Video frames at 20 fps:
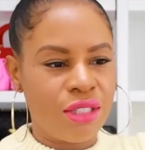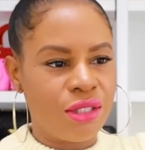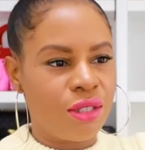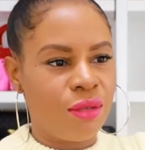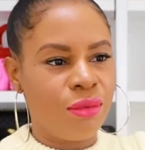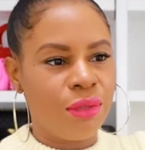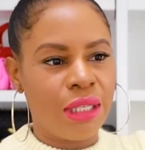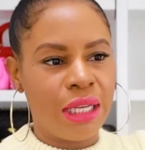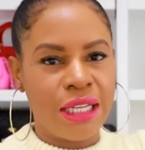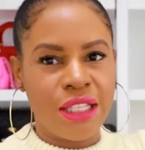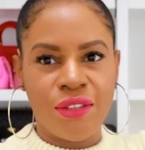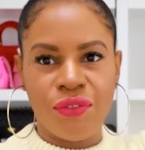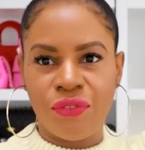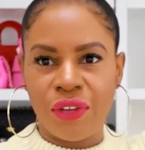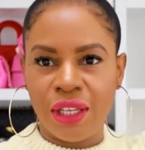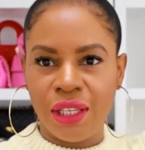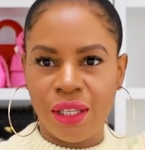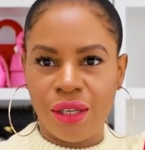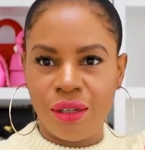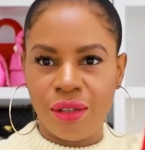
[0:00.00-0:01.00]
its own nice
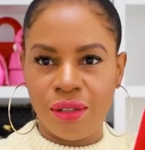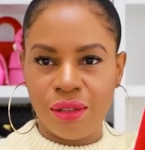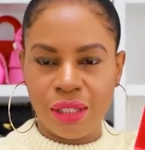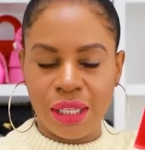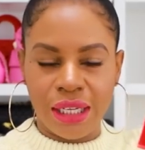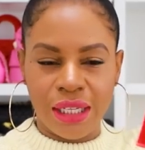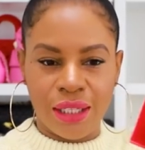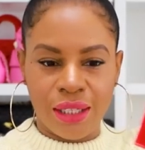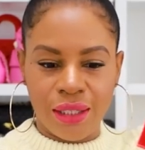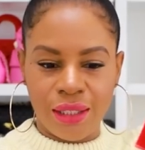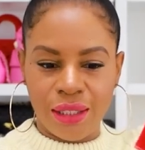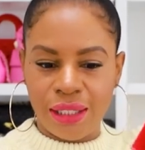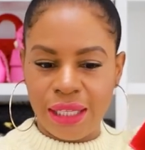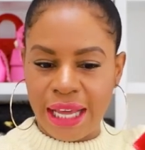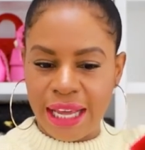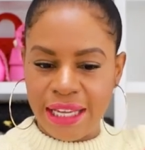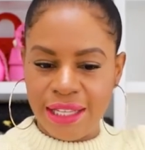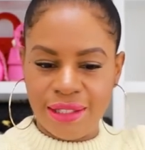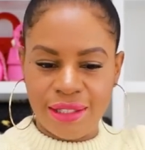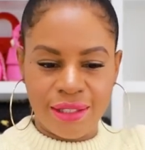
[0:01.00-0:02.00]
fun little like
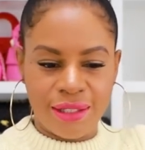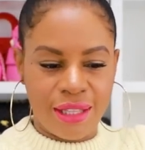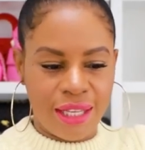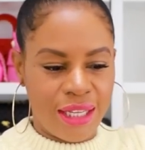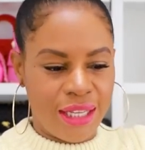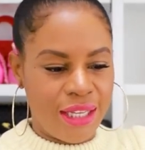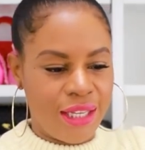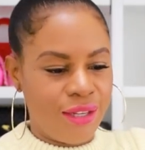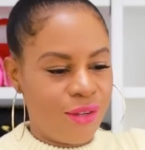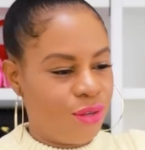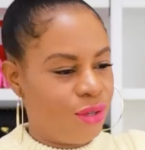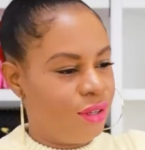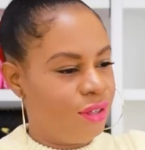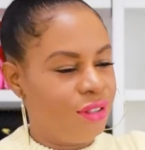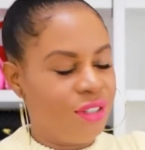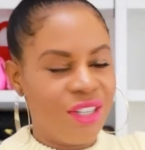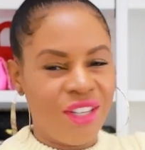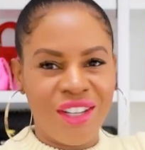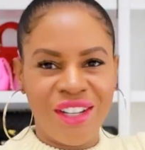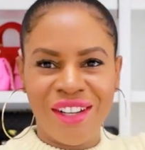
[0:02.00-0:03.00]
case thingy,
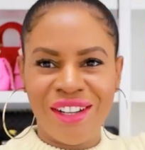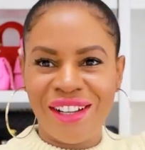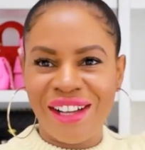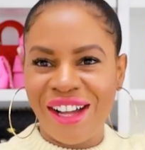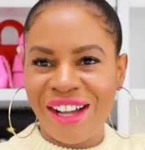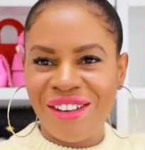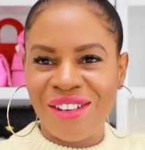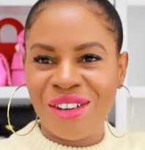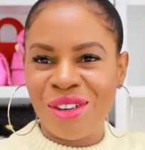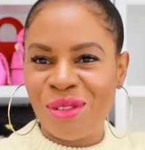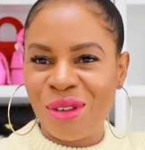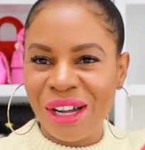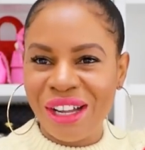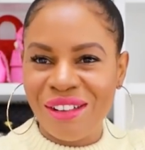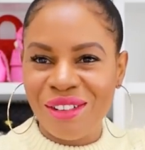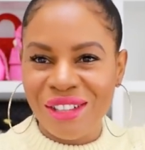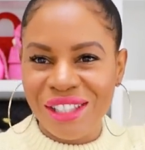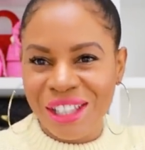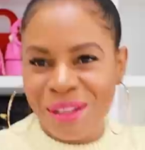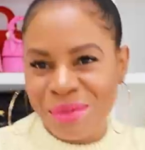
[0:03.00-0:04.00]
or I don't know
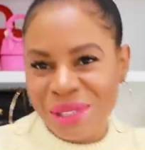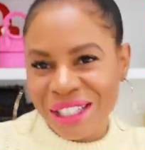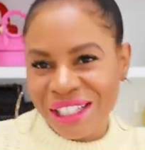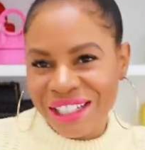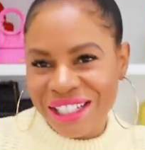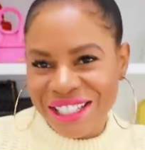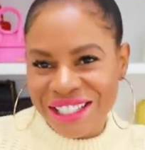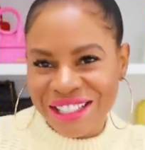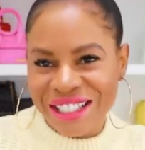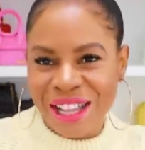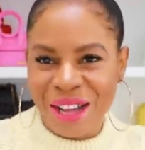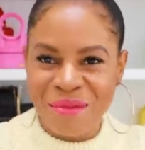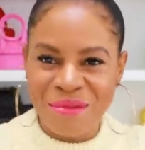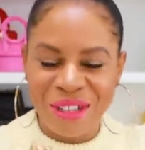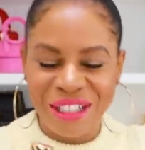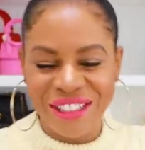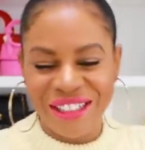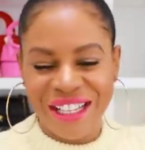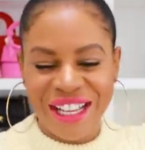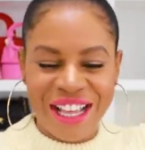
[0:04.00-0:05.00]
why lipstick needs that,
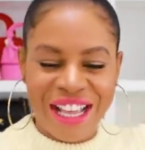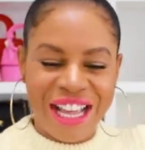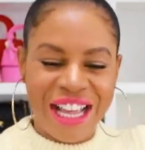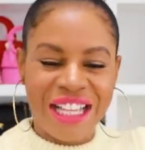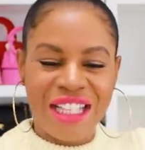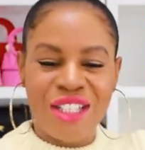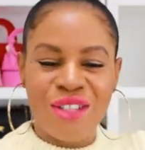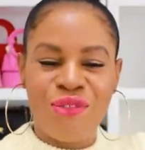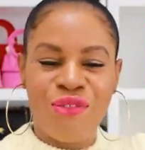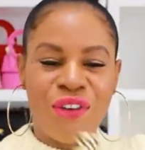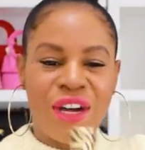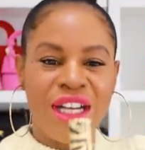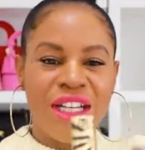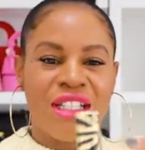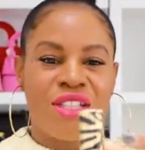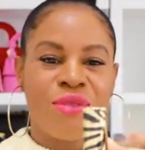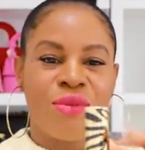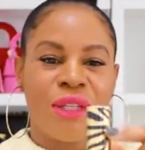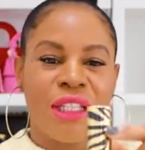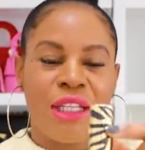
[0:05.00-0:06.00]
but it's fun.
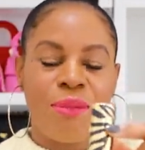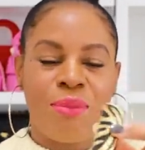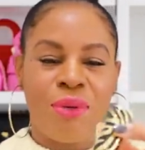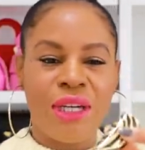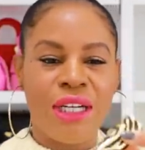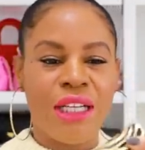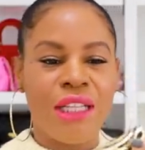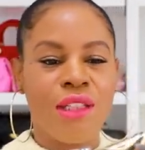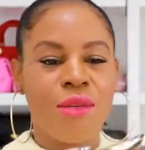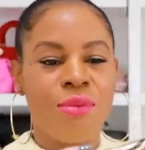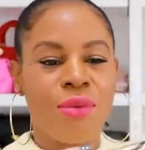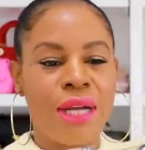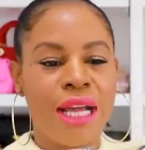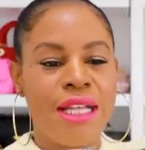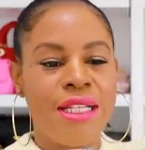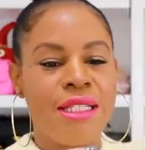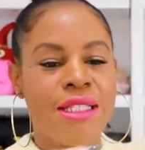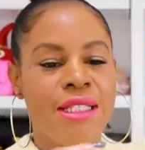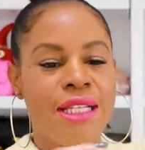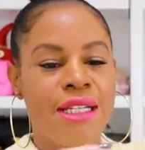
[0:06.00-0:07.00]
It's really pretty. The
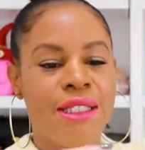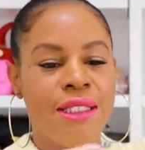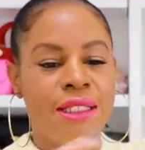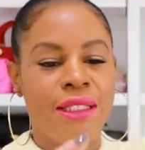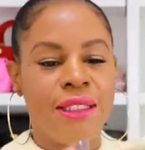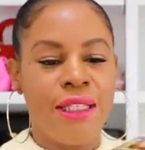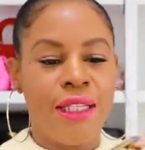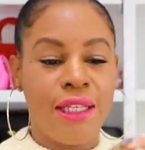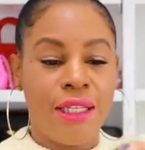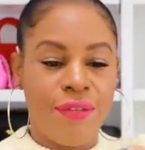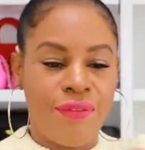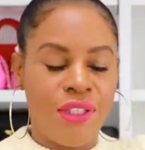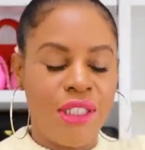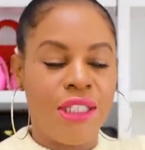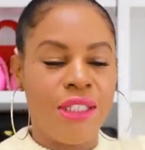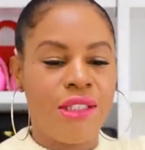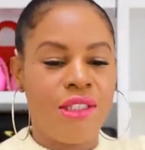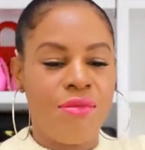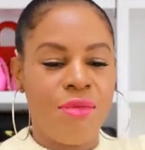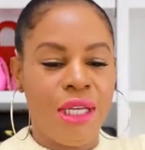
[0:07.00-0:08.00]
brand sent it,
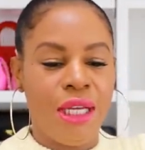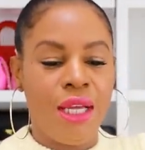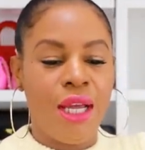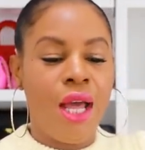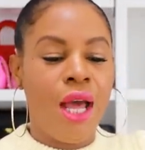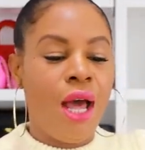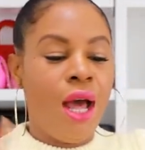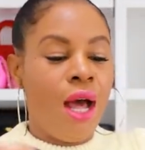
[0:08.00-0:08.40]
gifted it to me.